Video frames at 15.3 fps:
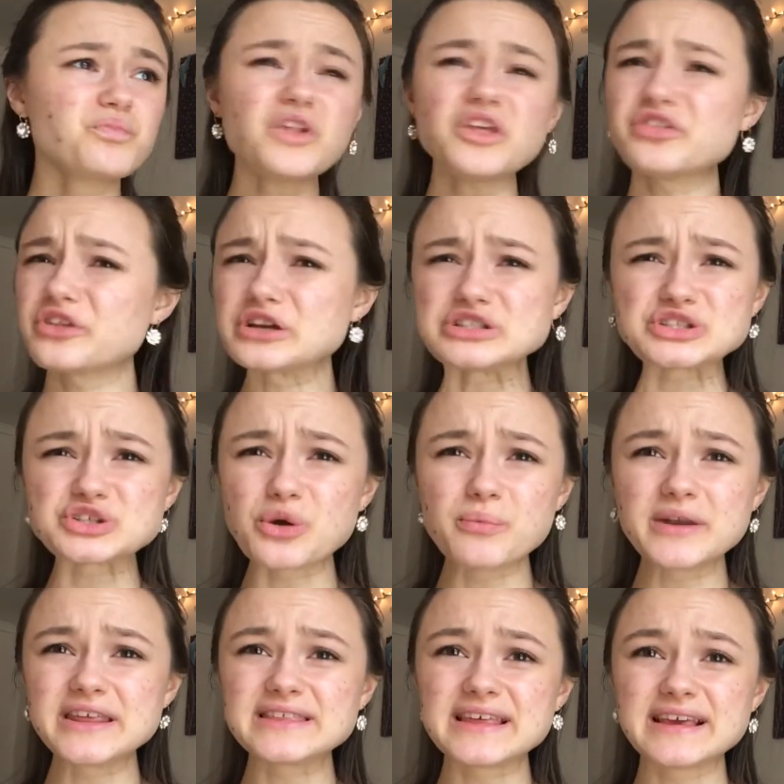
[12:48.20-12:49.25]
There's so
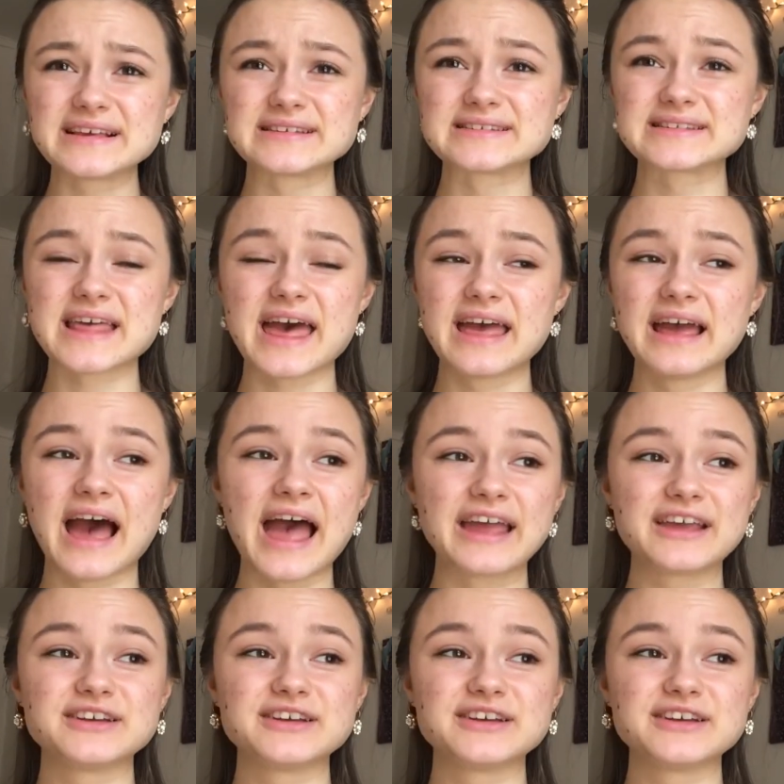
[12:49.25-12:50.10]
many things that I